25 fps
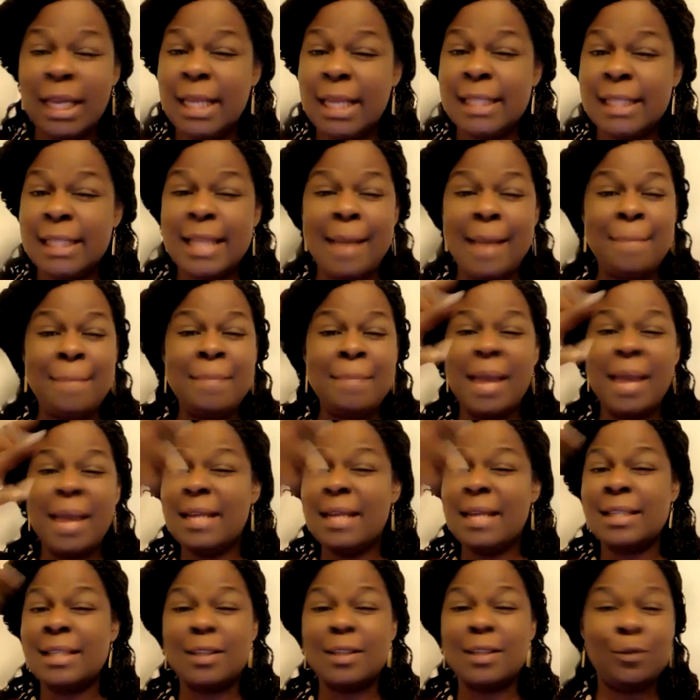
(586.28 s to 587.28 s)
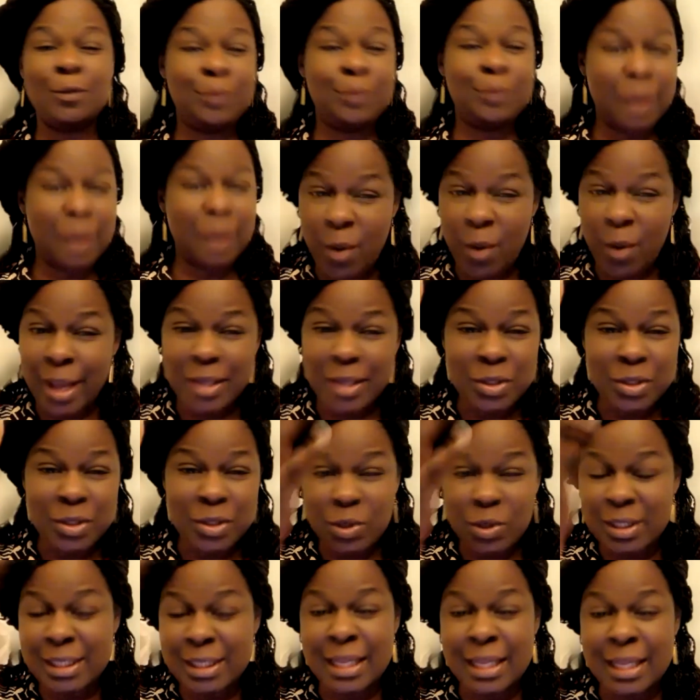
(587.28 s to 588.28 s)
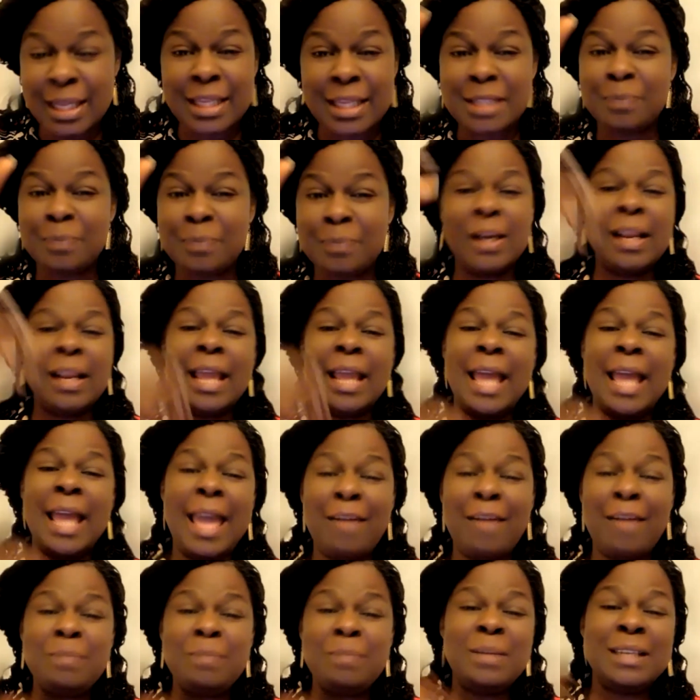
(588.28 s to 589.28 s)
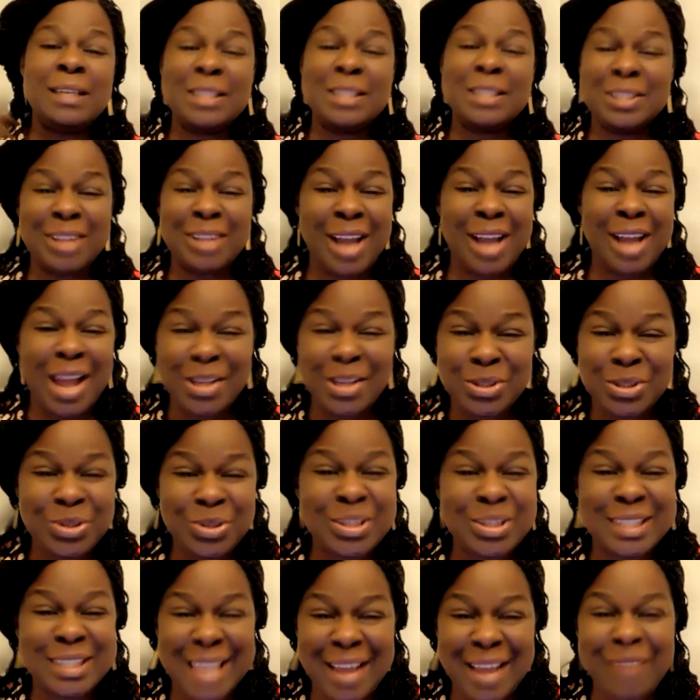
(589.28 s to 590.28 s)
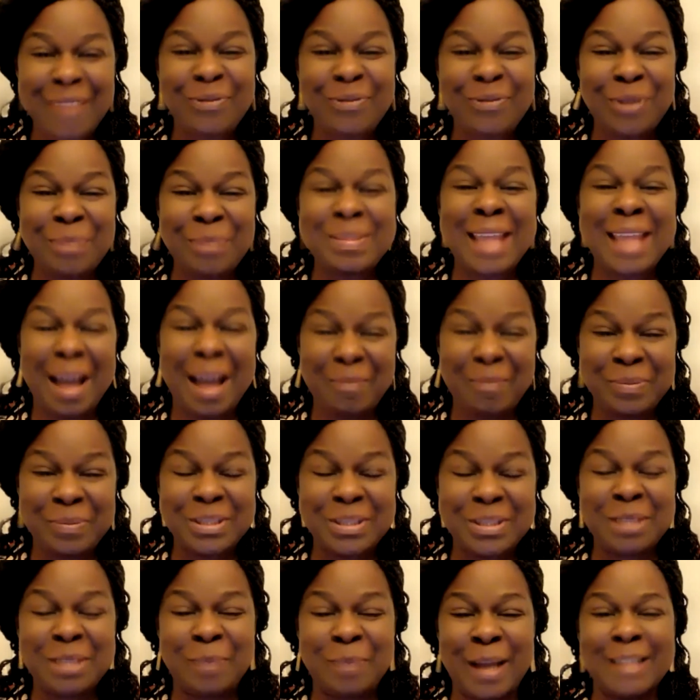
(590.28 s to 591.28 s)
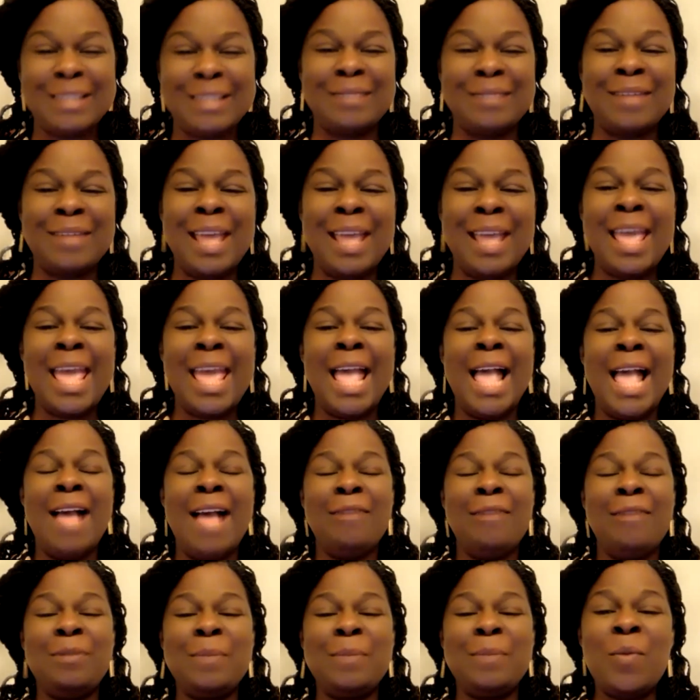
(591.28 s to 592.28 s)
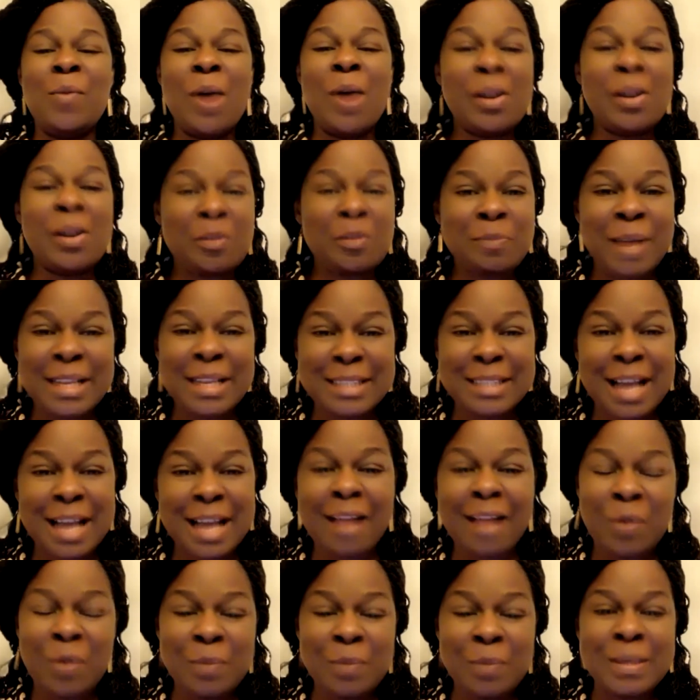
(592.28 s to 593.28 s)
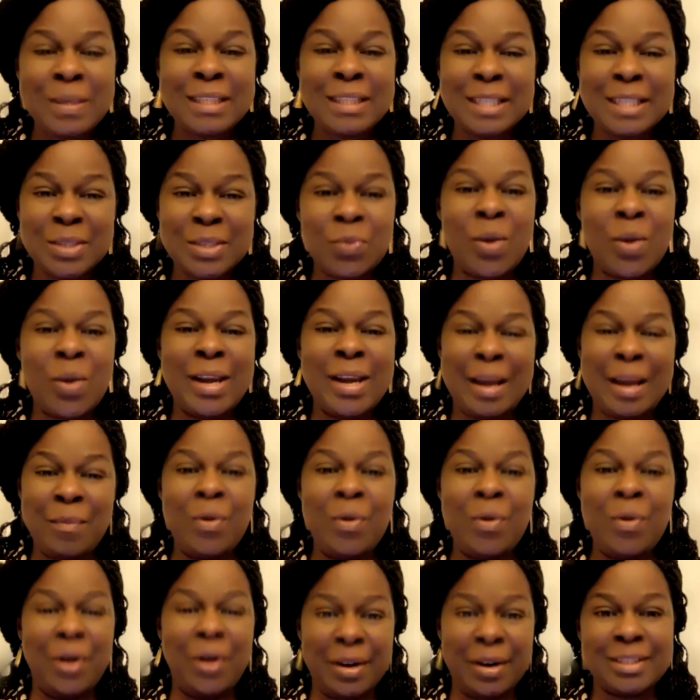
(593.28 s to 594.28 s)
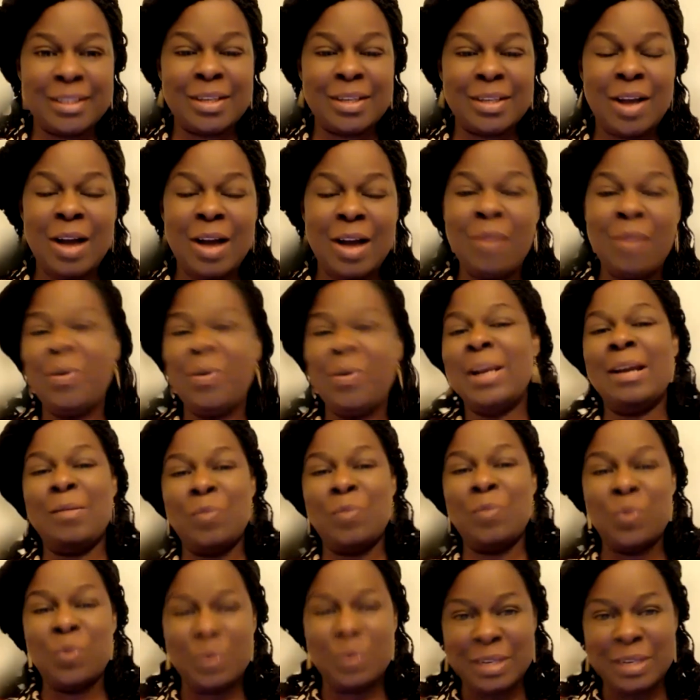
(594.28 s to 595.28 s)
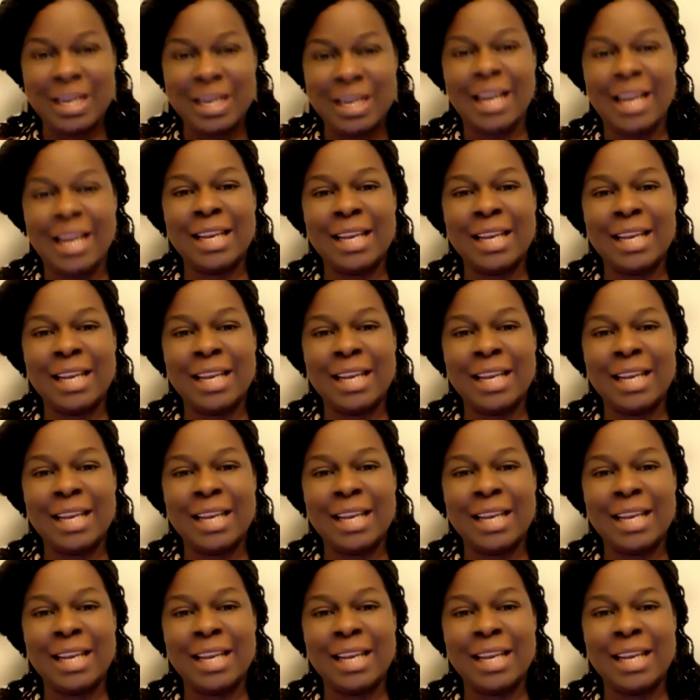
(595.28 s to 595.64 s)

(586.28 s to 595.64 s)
There are many different ways to see this, but every minister has to say from their perspective. For me, one of my dark moments is when I'm hurt or when I'm wounded